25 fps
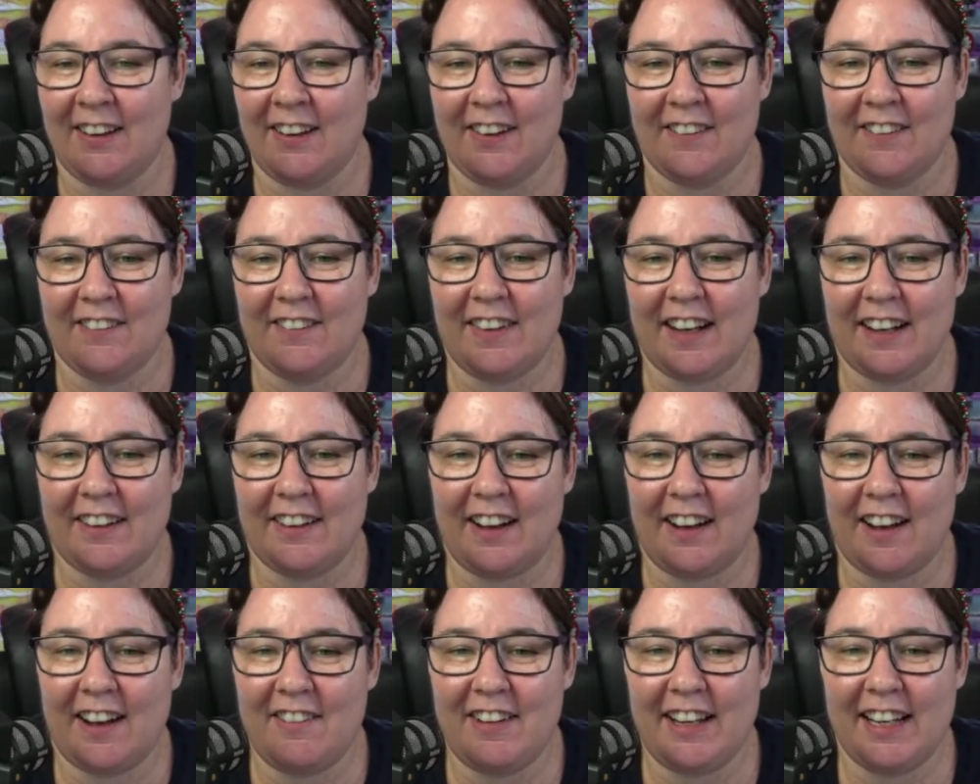Well,
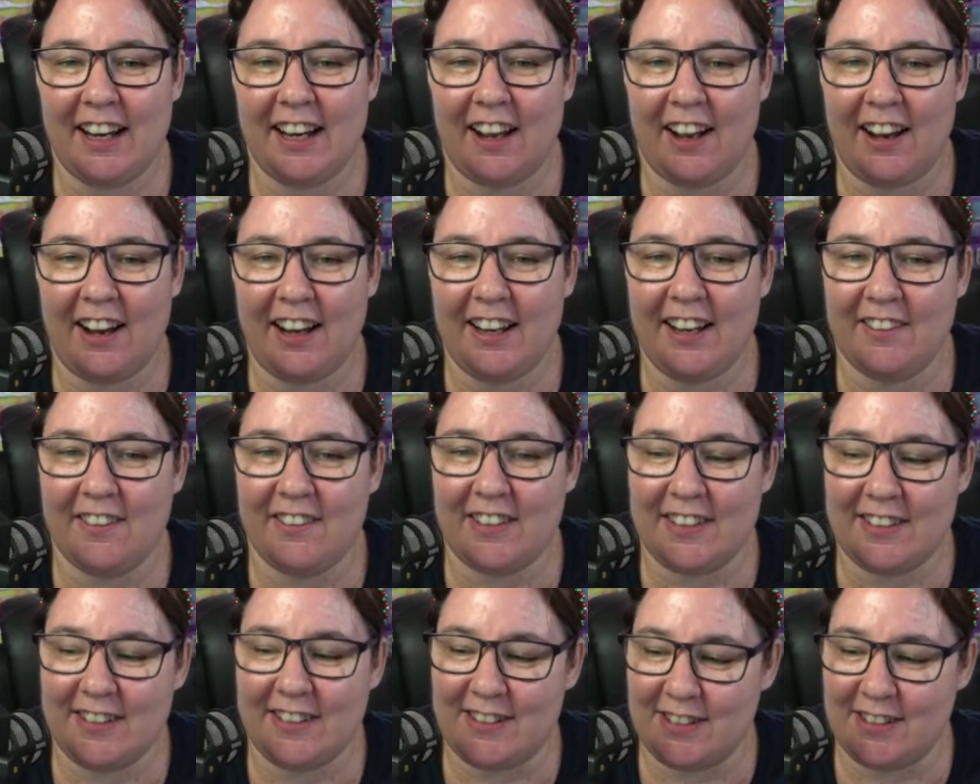I mean, I don't know what
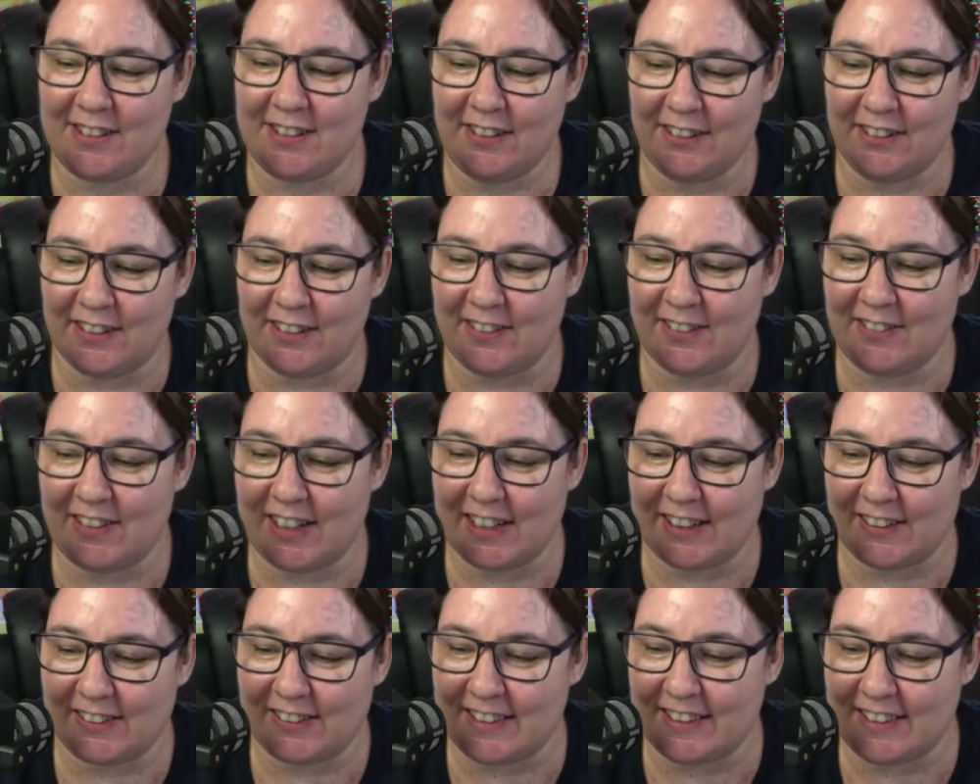to do about
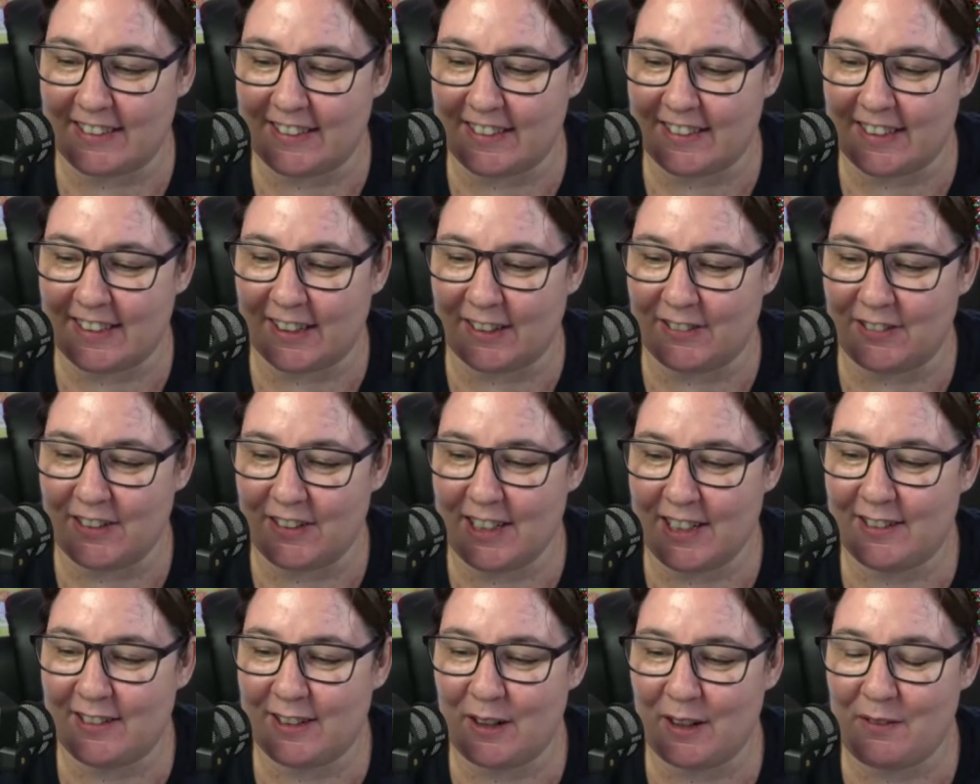all this stuff. It's
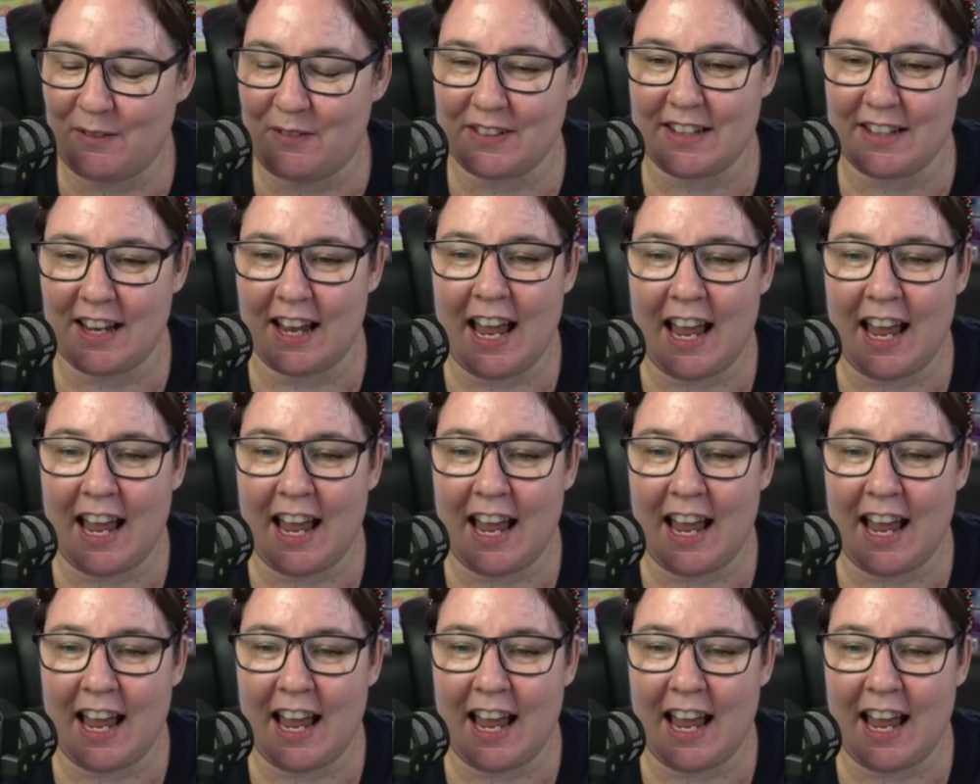so bizarre.